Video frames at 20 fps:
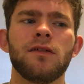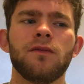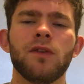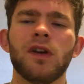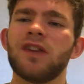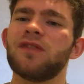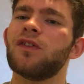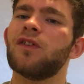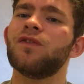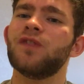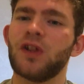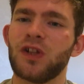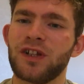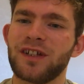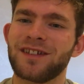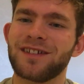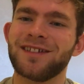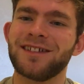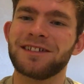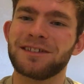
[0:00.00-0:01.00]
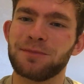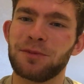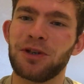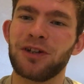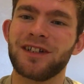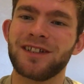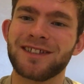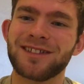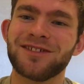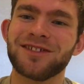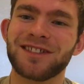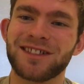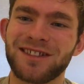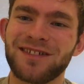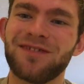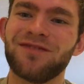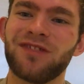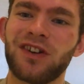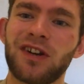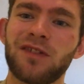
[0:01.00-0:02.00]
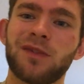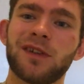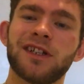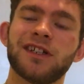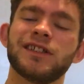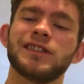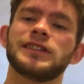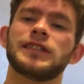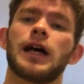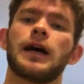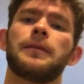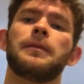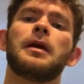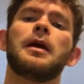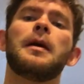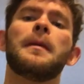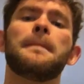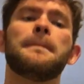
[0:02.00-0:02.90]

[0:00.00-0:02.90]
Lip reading: very fulfilling experience. It was a very, very good time.